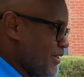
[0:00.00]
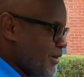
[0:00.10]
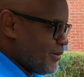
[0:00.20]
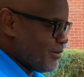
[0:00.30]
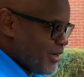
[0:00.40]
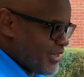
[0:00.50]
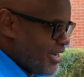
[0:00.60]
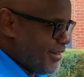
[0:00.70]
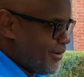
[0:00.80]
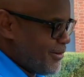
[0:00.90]
you know, a
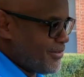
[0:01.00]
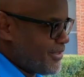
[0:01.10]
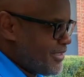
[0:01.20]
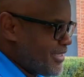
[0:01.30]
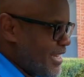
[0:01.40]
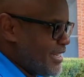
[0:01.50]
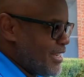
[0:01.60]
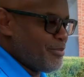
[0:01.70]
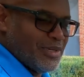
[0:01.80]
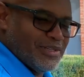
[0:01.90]
color
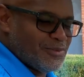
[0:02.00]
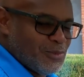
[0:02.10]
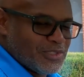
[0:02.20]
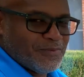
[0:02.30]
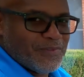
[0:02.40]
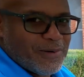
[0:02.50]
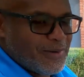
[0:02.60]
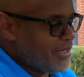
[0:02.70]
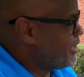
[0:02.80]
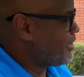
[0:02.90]
setup, and with some
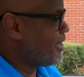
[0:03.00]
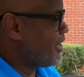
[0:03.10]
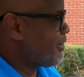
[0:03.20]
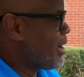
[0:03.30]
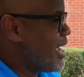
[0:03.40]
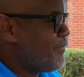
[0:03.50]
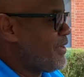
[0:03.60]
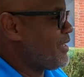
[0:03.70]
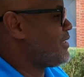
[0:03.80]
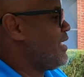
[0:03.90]
very good
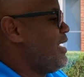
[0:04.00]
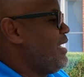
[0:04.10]
graphics.